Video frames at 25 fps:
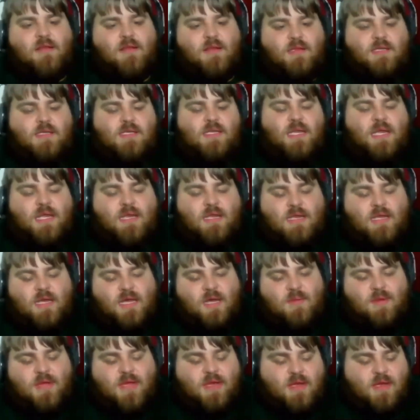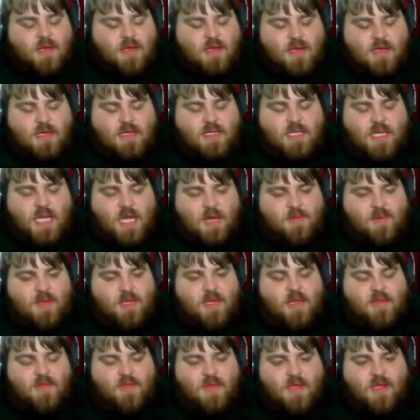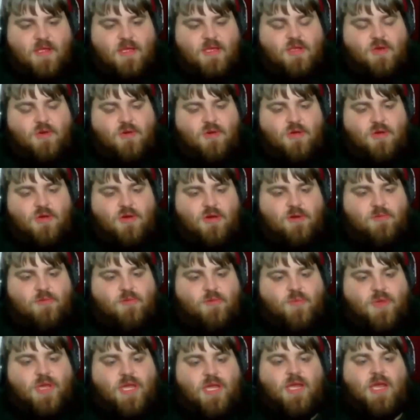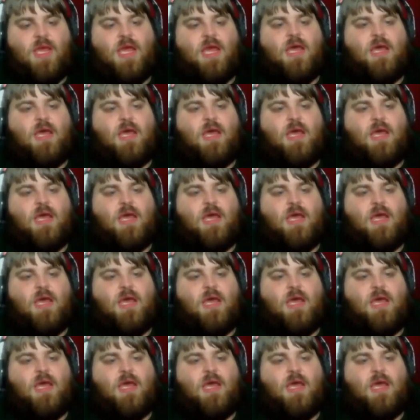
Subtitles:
and Tommy, I think you'll agree with me.